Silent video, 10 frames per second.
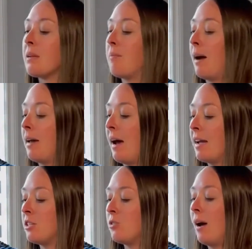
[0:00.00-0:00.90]
But I
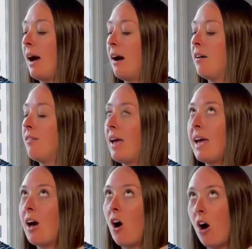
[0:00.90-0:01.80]
do have
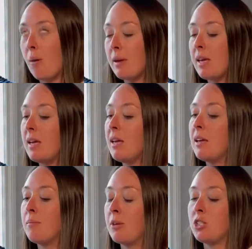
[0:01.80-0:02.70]
a
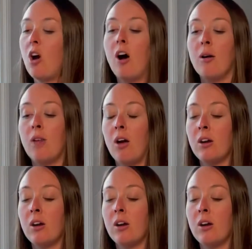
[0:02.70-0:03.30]
bunch of hot